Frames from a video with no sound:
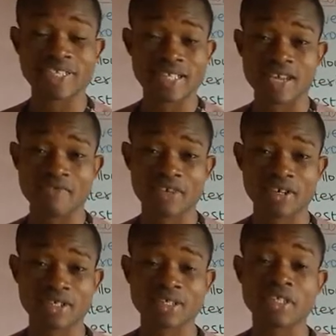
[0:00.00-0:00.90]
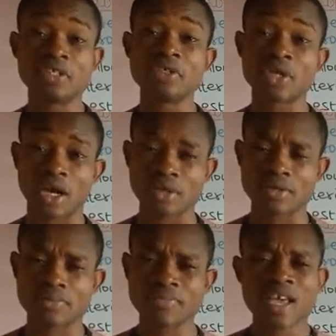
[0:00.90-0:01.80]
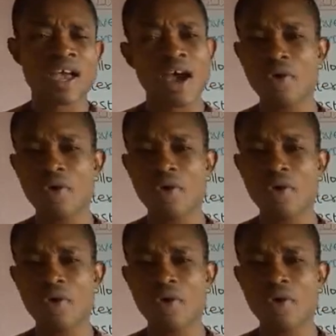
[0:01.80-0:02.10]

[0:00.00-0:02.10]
discovered the nucleus.